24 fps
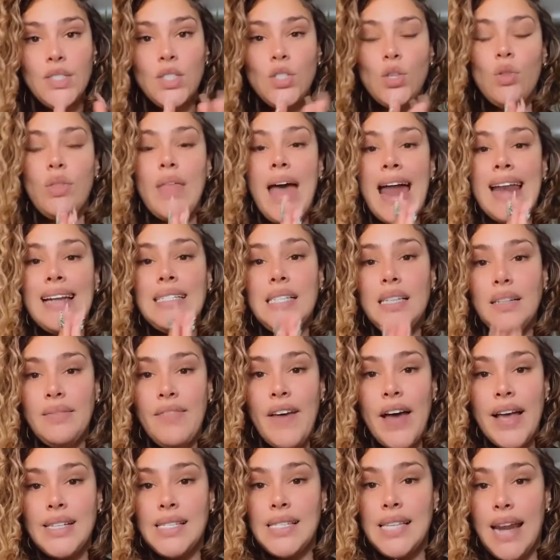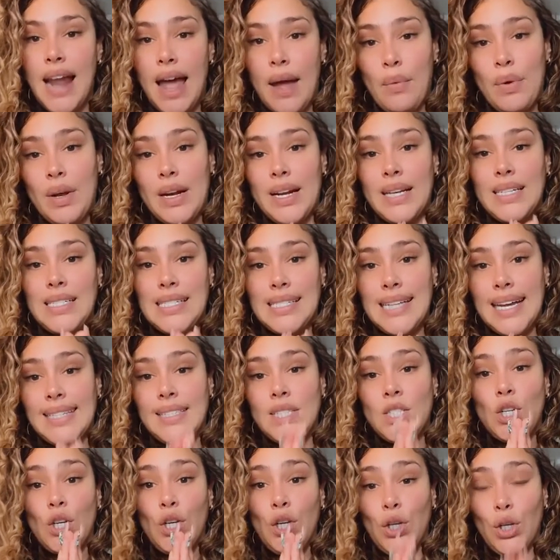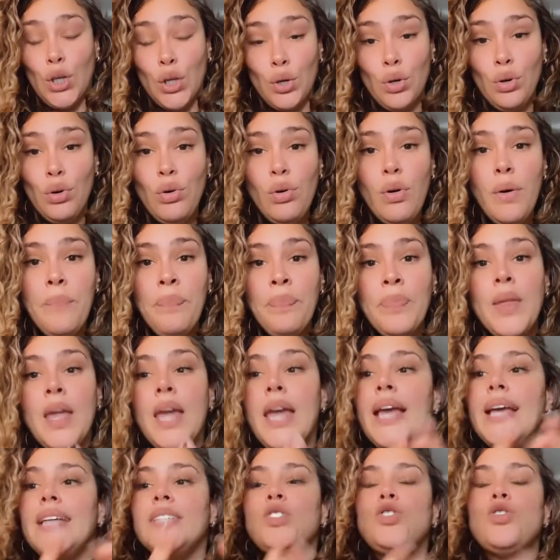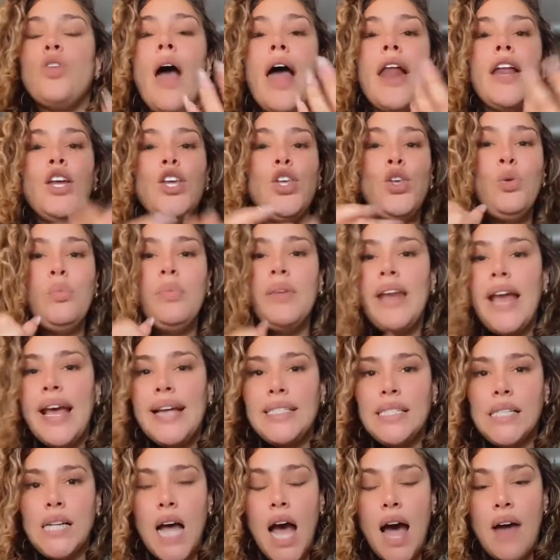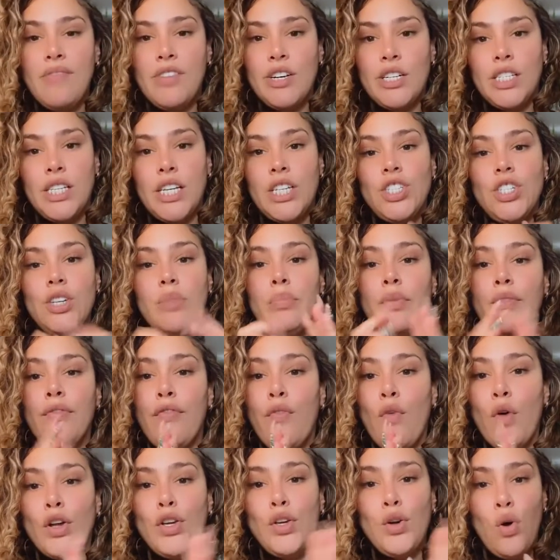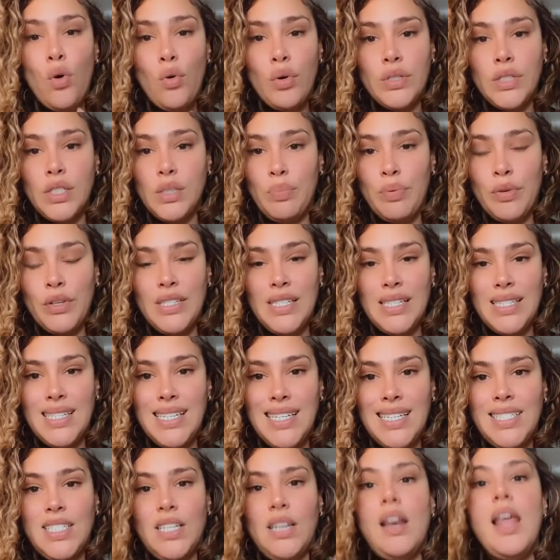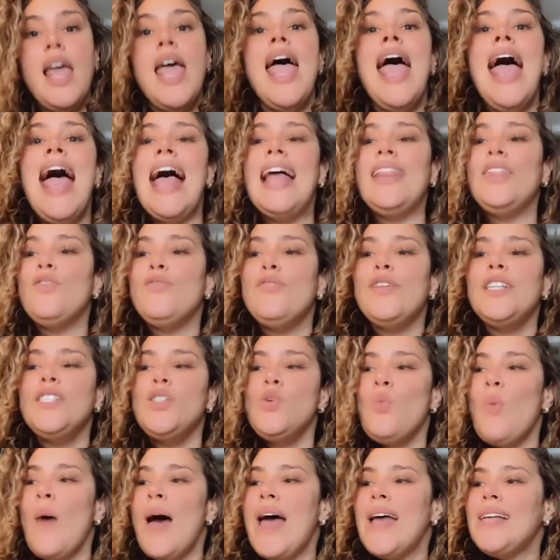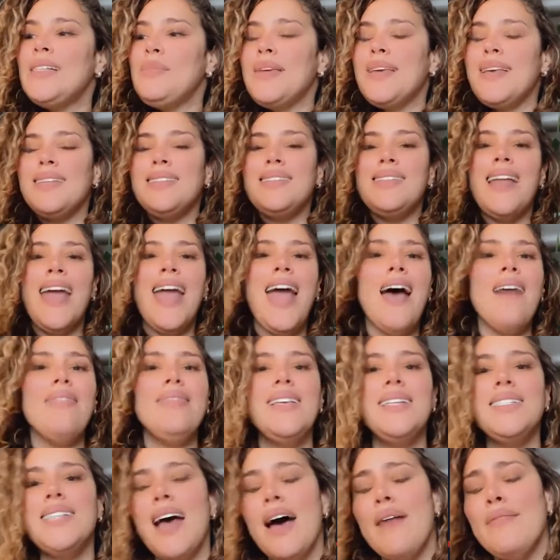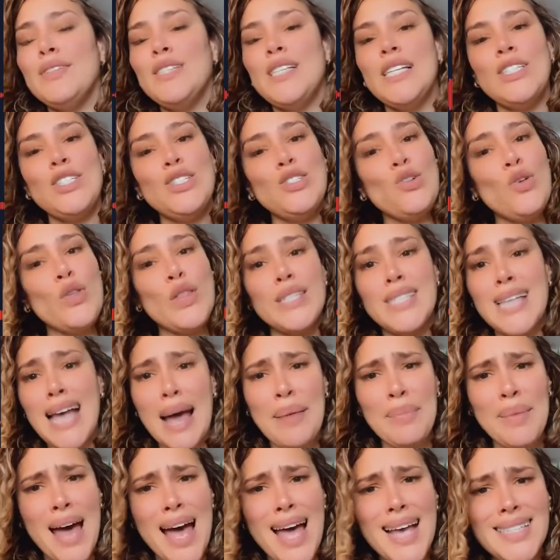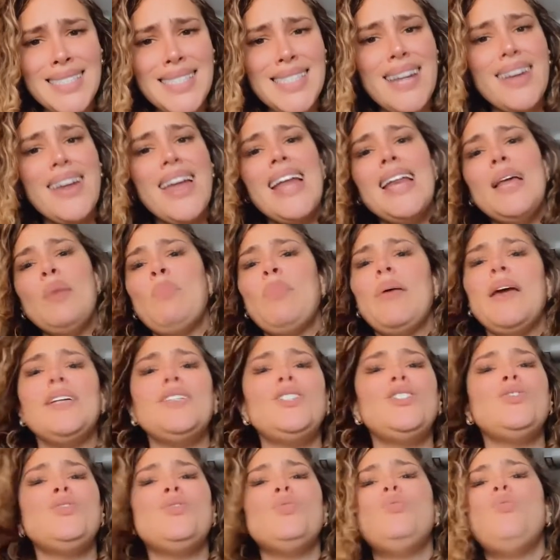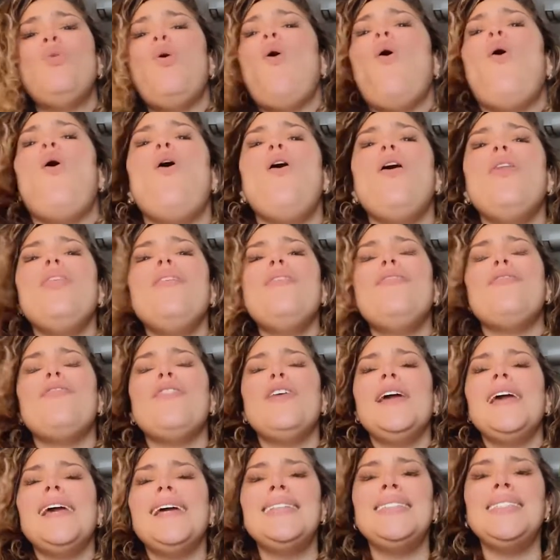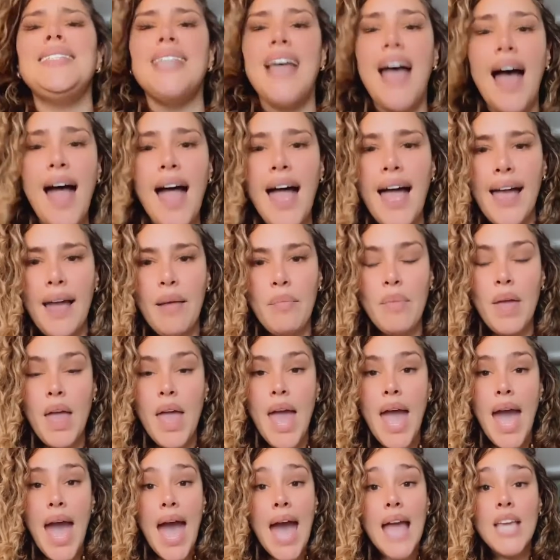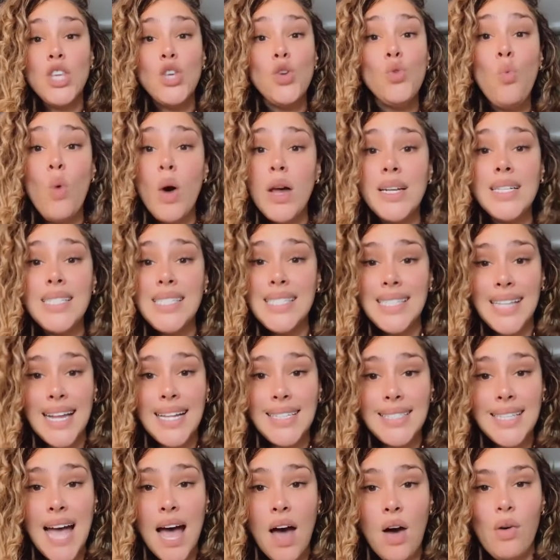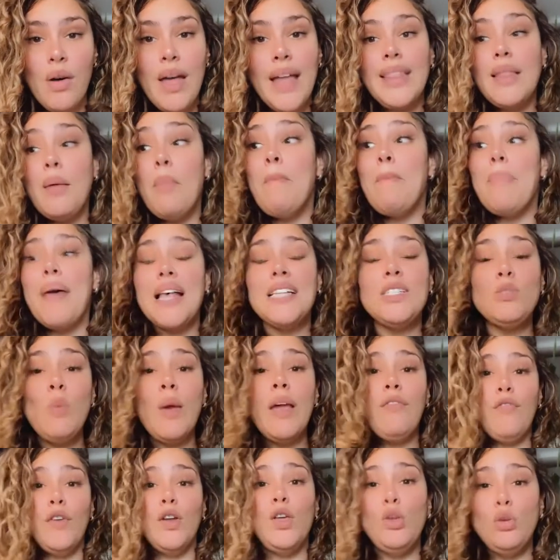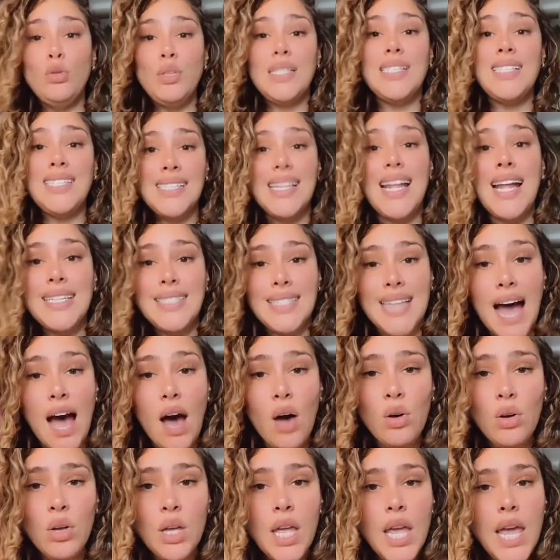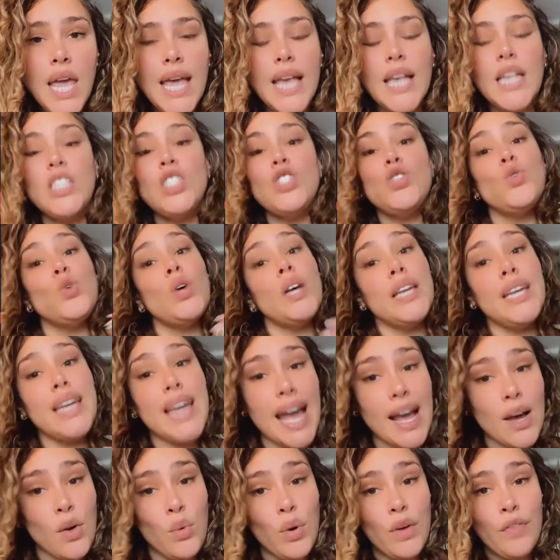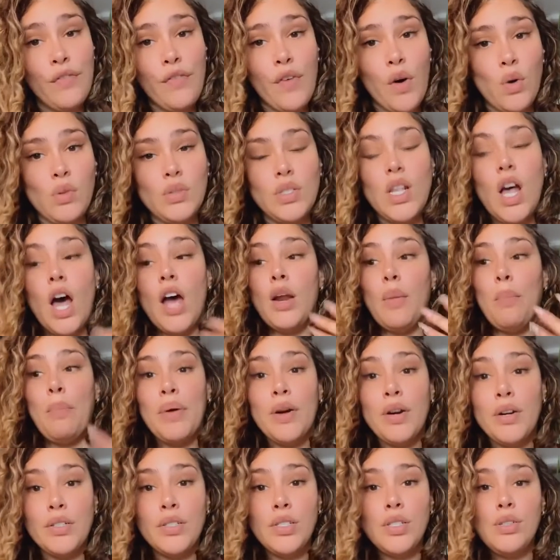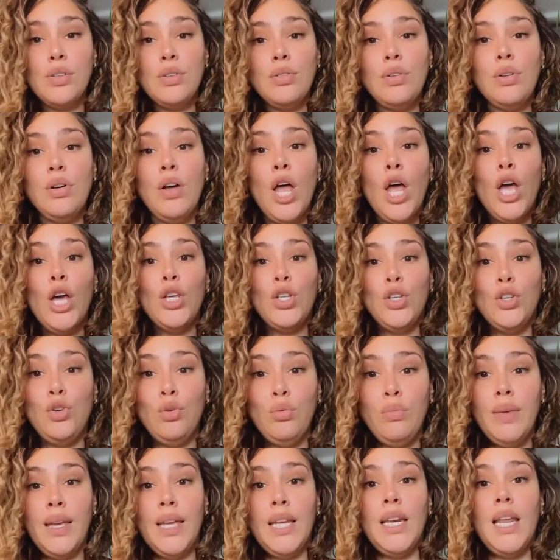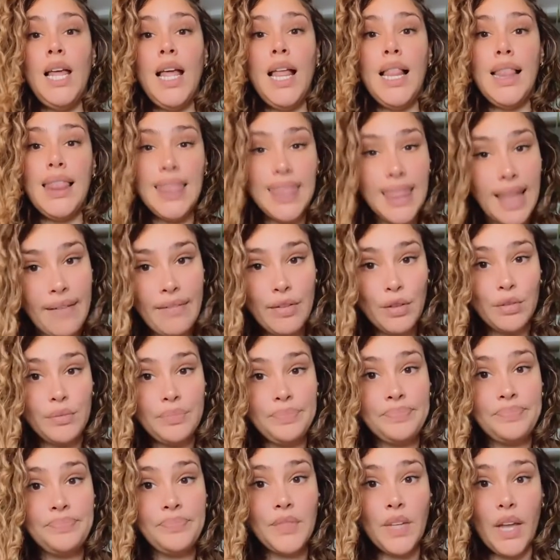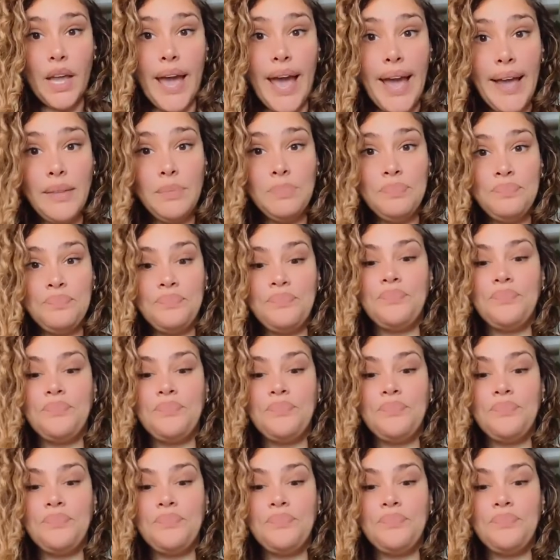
So that is advice that I would extend to you, is try to humanize the conversation before you go into presentation. And the reason why is because they have these conversations all the time, guys. They're getting pitched to all the freaking time. And you want to stand out. And the best way for you to stand out is to connect with folks on a personal, human level. Okay?